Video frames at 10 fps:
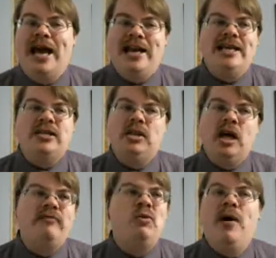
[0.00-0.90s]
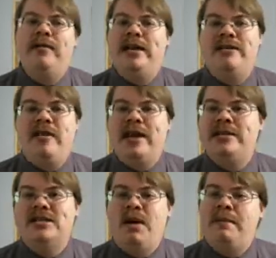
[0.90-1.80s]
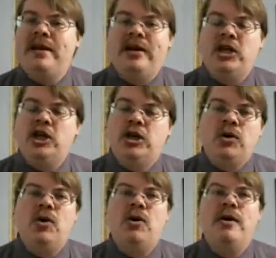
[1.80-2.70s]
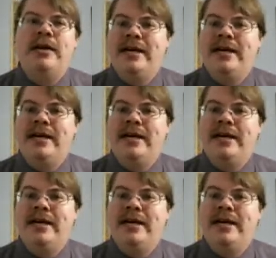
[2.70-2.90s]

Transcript: and he has a loved one that he thinks is maybe going to cure